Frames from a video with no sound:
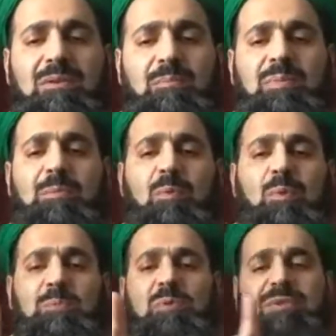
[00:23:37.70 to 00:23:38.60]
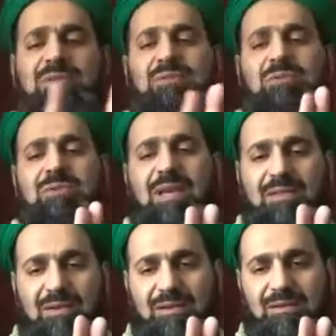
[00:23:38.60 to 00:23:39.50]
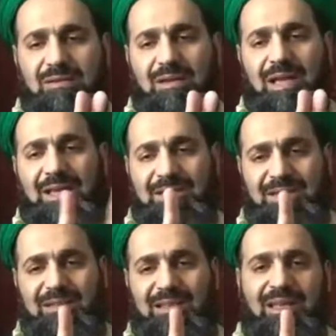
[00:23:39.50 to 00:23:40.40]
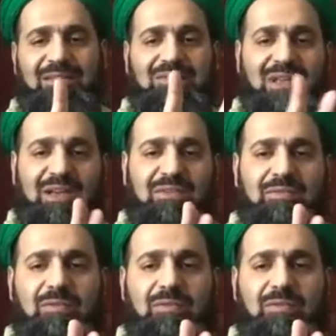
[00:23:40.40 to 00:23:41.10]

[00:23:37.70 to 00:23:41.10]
people would put the two together, hadith and da'if,